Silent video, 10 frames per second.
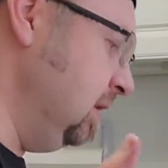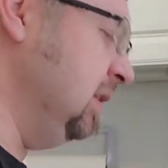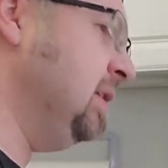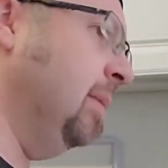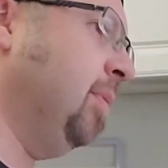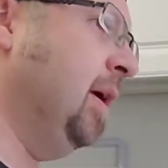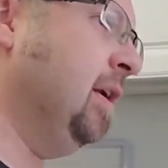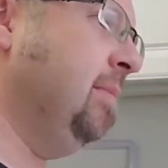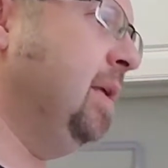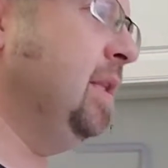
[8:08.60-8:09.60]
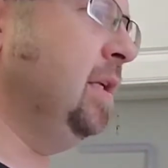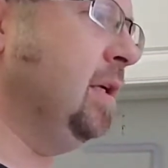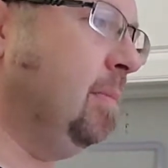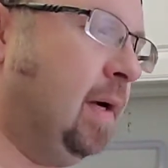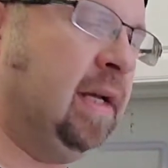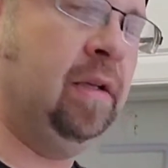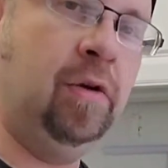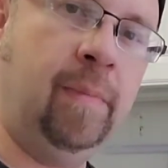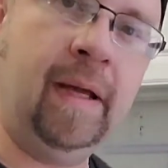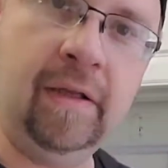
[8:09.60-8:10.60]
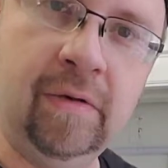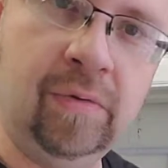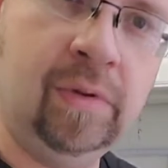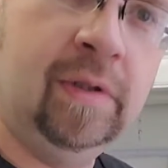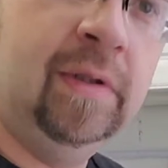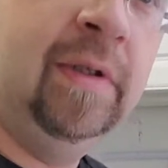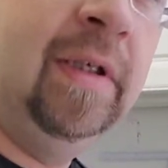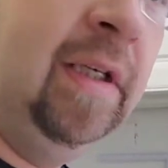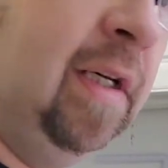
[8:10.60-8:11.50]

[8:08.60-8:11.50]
You separate them and then you combine little by little, you